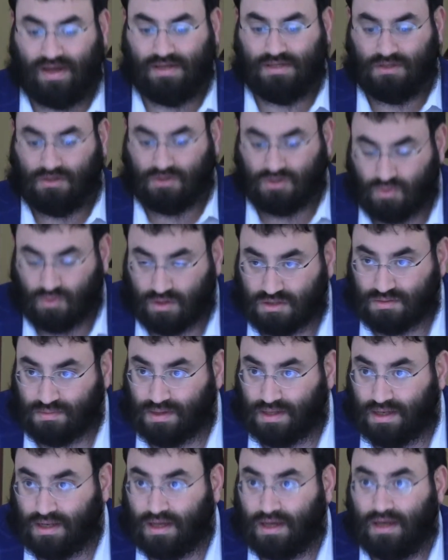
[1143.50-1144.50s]
So what does it
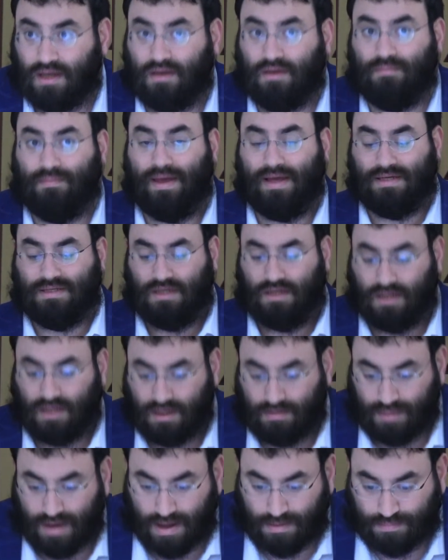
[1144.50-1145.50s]
mean? It makes
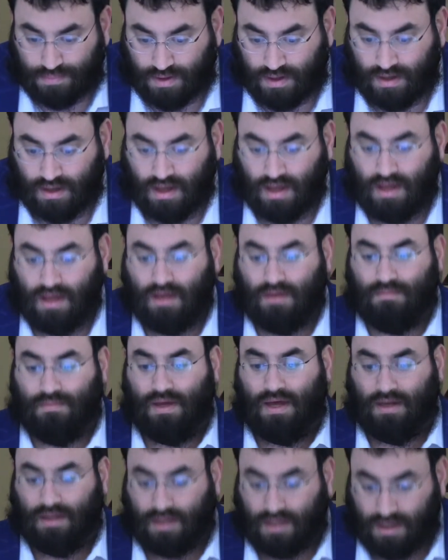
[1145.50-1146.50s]
Elikim happy.
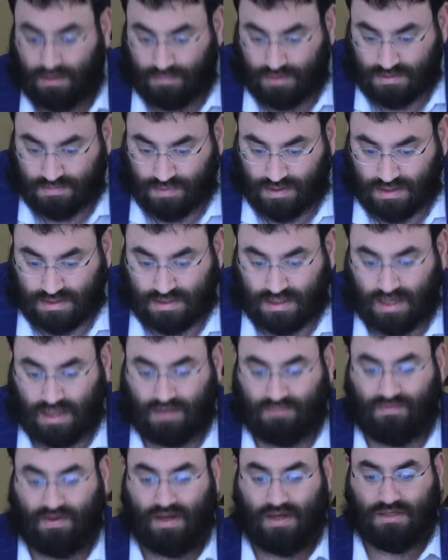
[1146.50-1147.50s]
Elikim is Midas
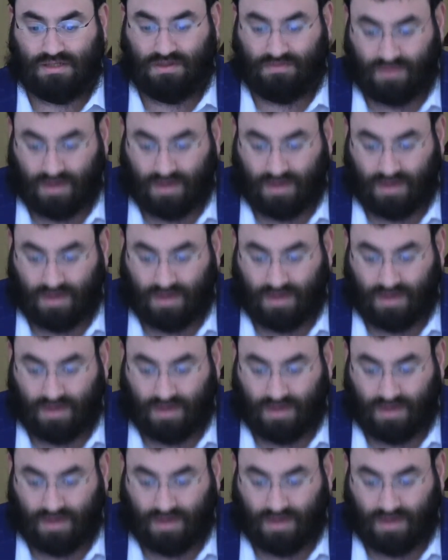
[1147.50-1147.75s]
Sahelim V'Hester.